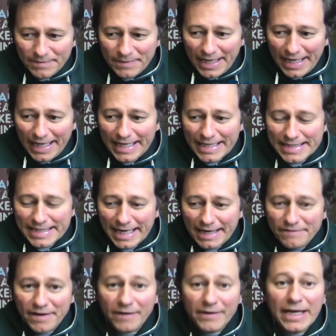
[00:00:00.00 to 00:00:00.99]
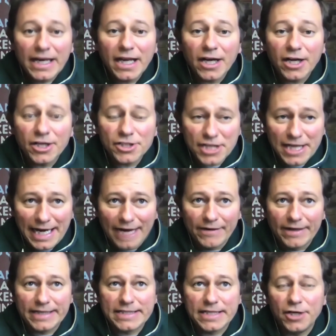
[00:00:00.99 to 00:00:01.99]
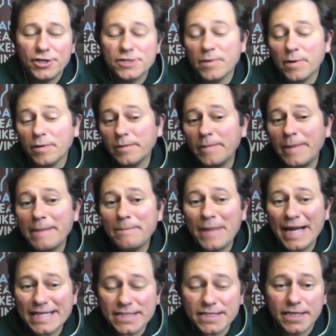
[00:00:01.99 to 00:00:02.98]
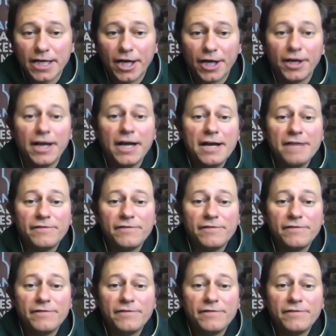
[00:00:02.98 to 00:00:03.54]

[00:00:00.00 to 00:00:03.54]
is a very large character who's probably best known